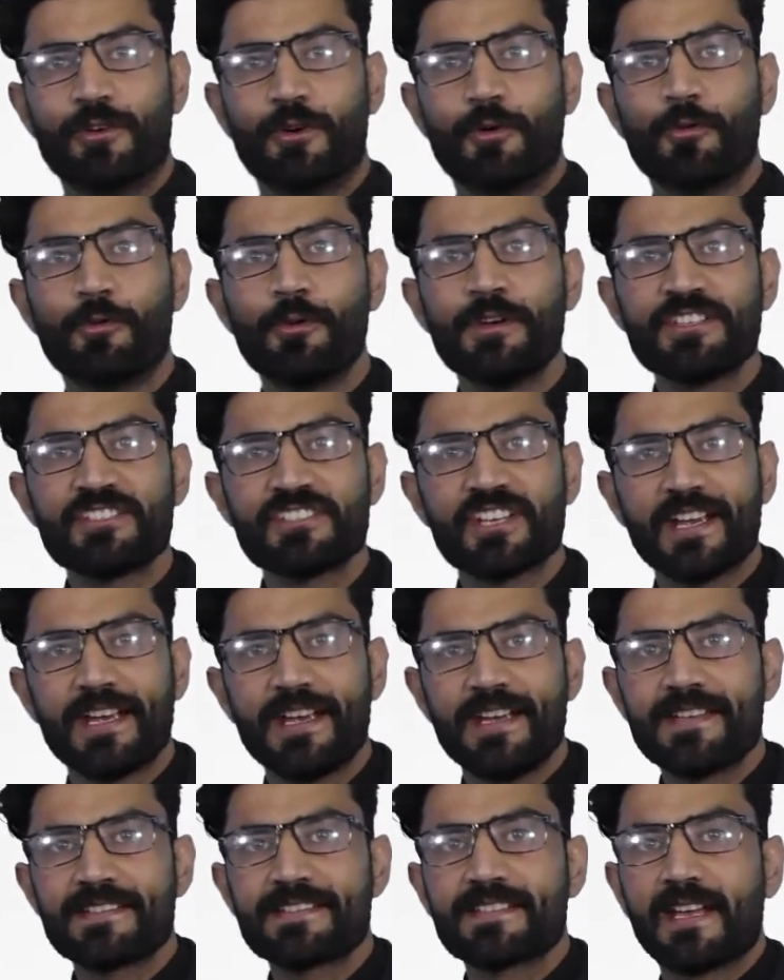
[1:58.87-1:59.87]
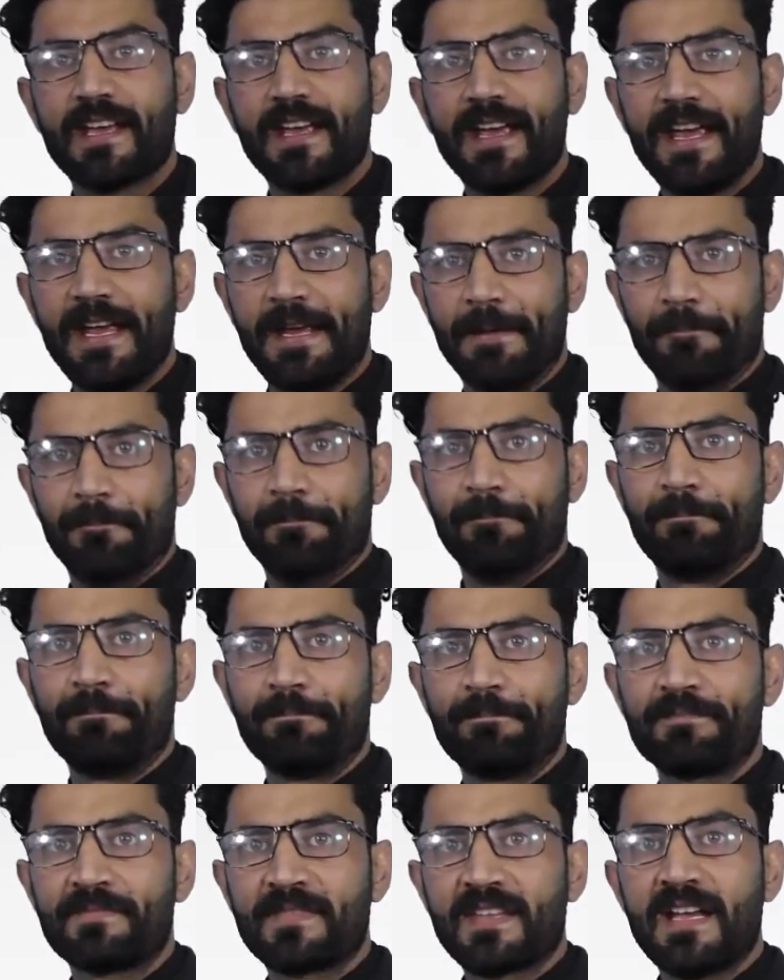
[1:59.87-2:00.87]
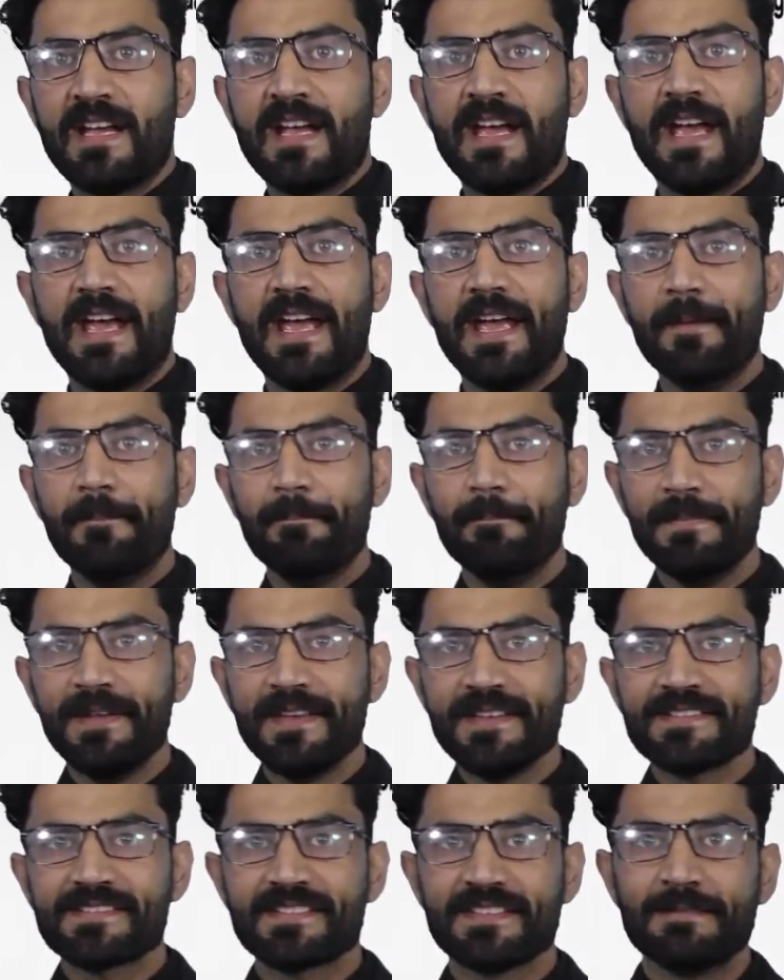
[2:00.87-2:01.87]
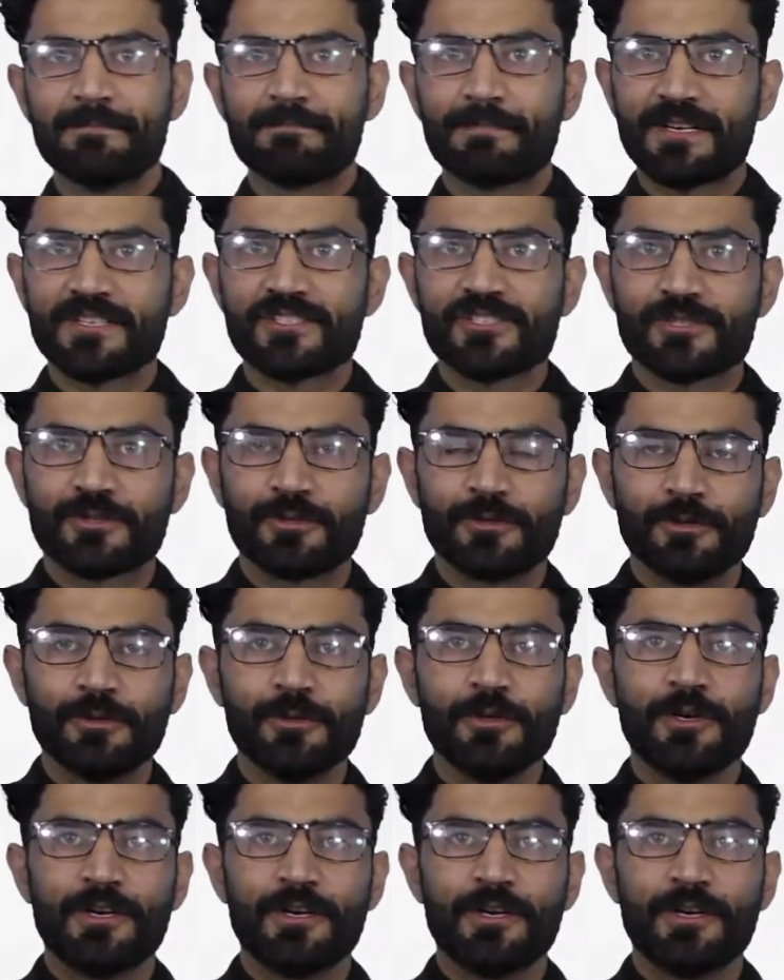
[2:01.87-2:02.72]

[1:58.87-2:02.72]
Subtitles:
which is am. Am means in Pashto